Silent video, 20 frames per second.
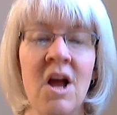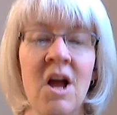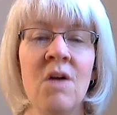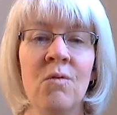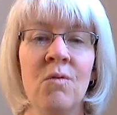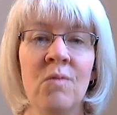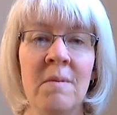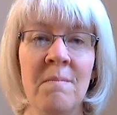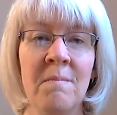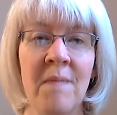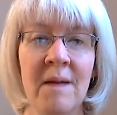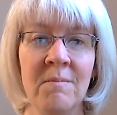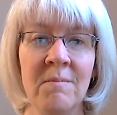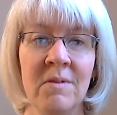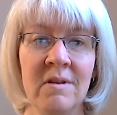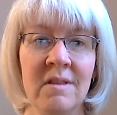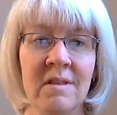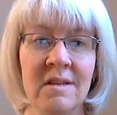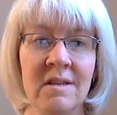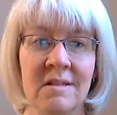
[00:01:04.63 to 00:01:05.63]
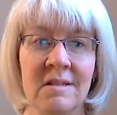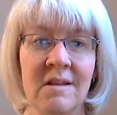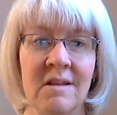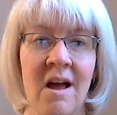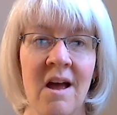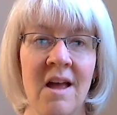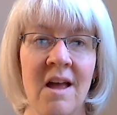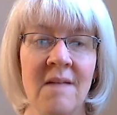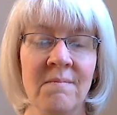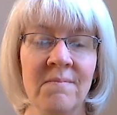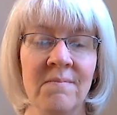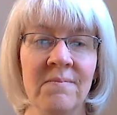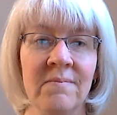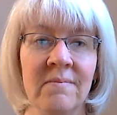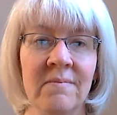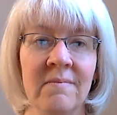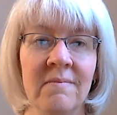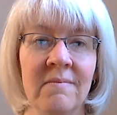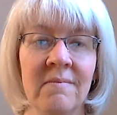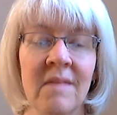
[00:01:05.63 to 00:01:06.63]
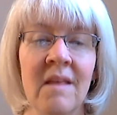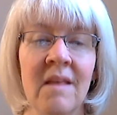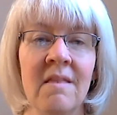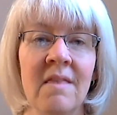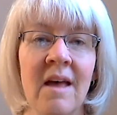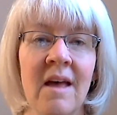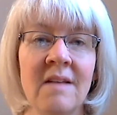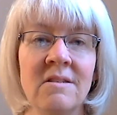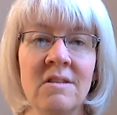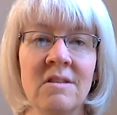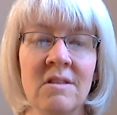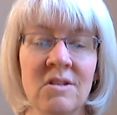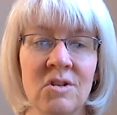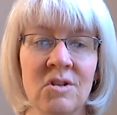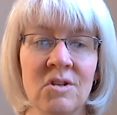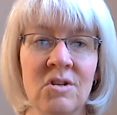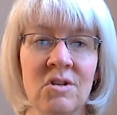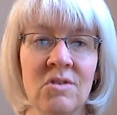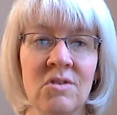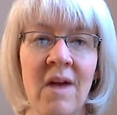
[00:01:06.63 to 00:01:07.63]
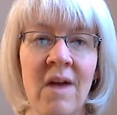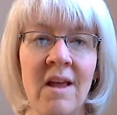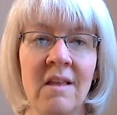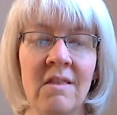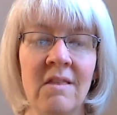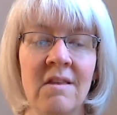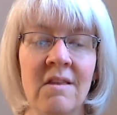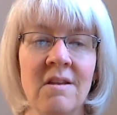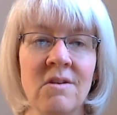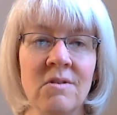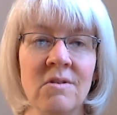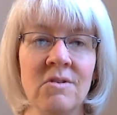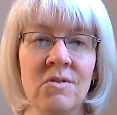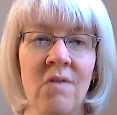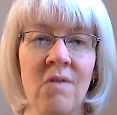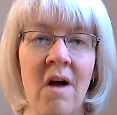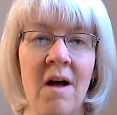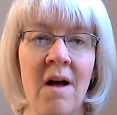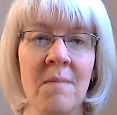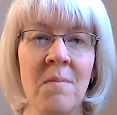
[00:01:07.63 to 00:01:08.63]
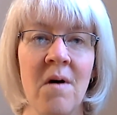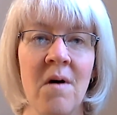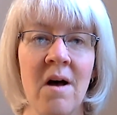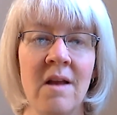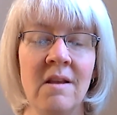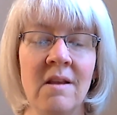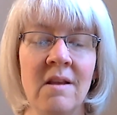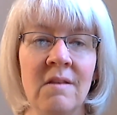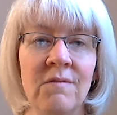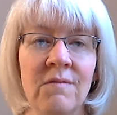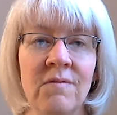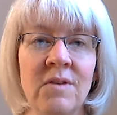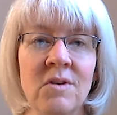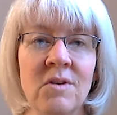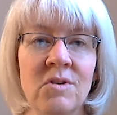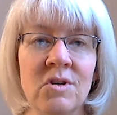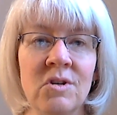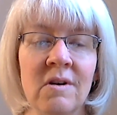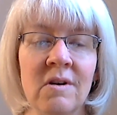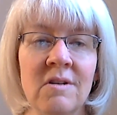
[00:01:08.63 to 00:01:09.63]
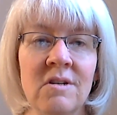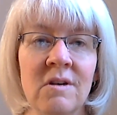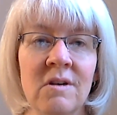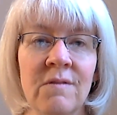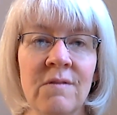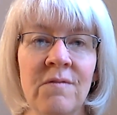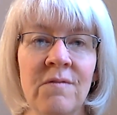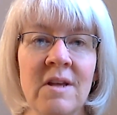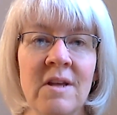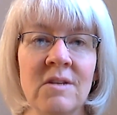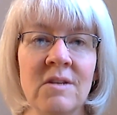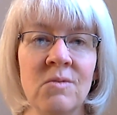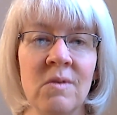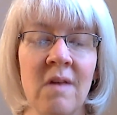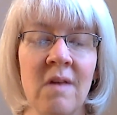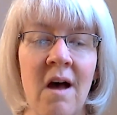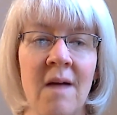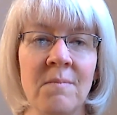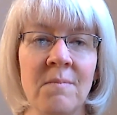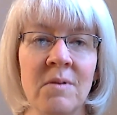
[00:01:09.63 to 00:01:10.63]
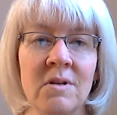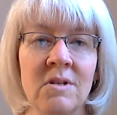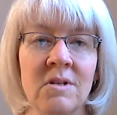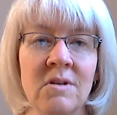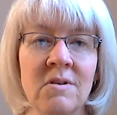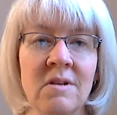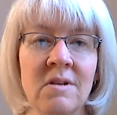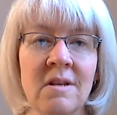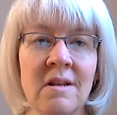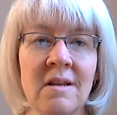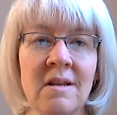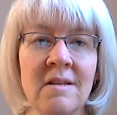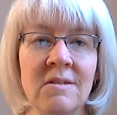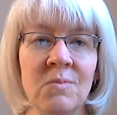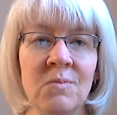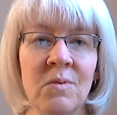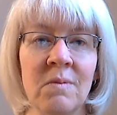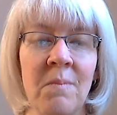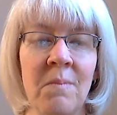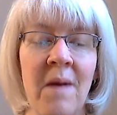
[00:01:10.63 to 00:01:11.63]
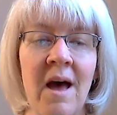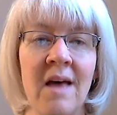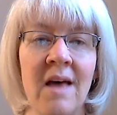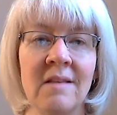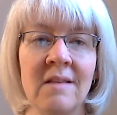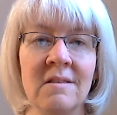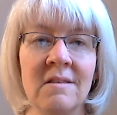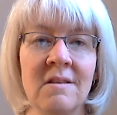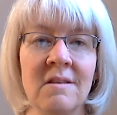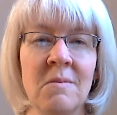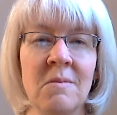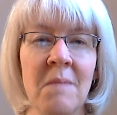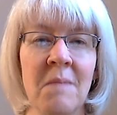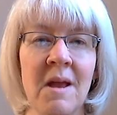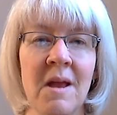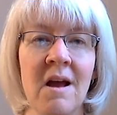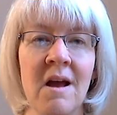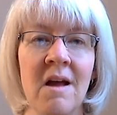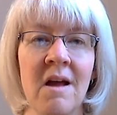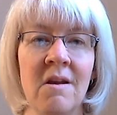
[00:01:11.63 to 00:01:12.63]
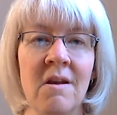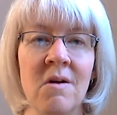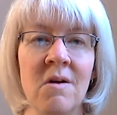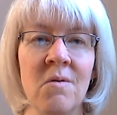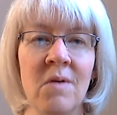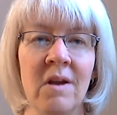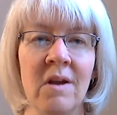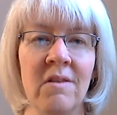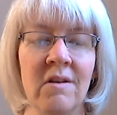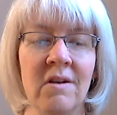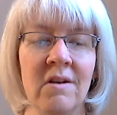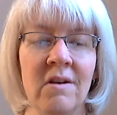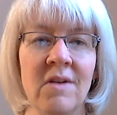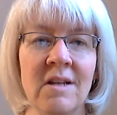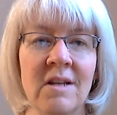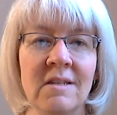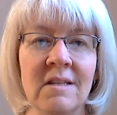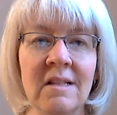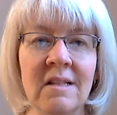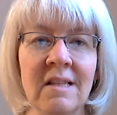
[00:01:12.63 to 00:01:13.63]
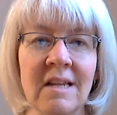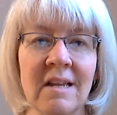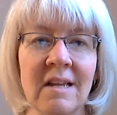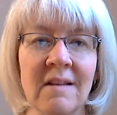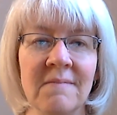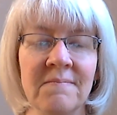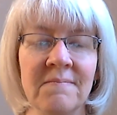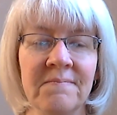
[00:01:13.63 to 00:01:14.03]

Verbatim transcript: Remember this time. That's the strength that you'll draw upon in the future as you're faced with opportunities, with paths that you may not know where they're going to lead.